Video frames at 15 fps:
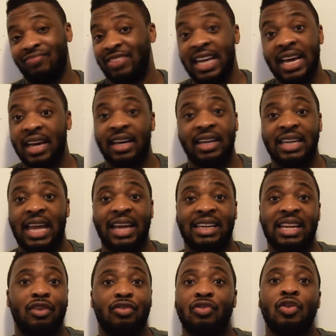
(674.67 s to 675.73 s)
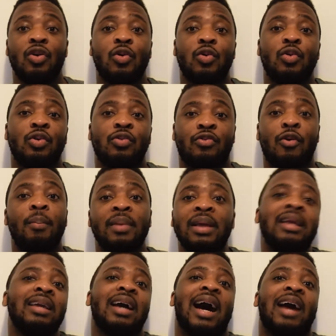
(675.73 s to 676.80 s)
yeah, like there's no, for
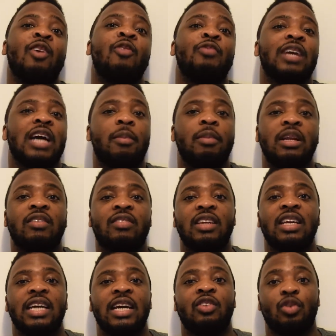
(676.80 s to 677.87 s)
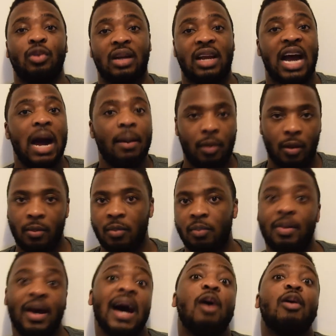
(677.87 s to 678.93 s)
me, I don't think I'll be listening again to the album,
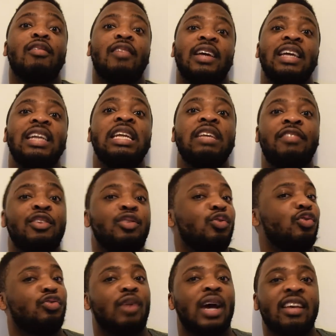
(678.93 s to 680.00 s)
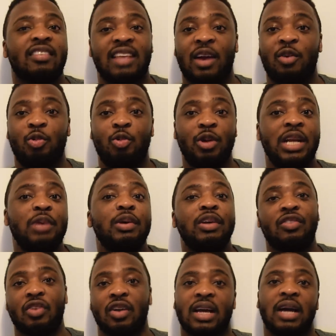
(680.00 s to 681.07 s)
but however, individual tracks that really, really
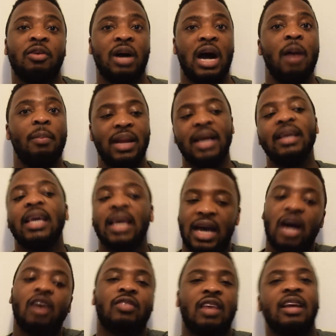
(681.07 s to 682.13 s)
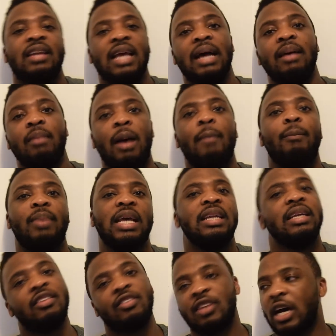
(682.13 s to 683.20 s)
stuck out, I'll be like, yeah, I'll take that and
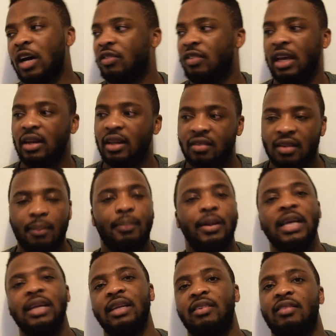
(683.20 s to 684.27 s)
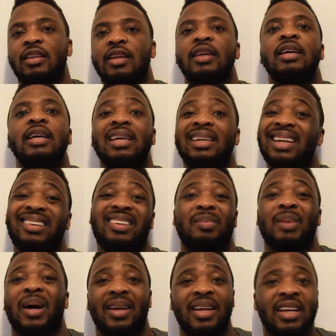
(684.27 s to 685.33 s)
playlist it, I'll take this and playlist it. That's
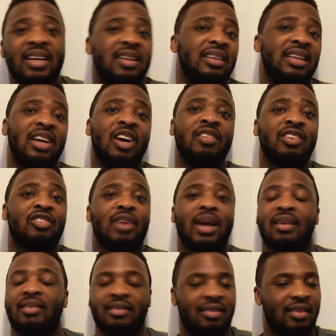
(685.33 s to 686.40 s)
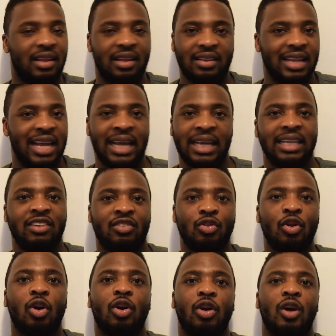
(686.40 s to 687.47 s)
about it. The other tracks, like, it's
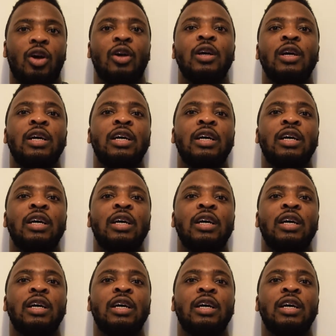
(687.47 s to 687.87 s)
not gonna,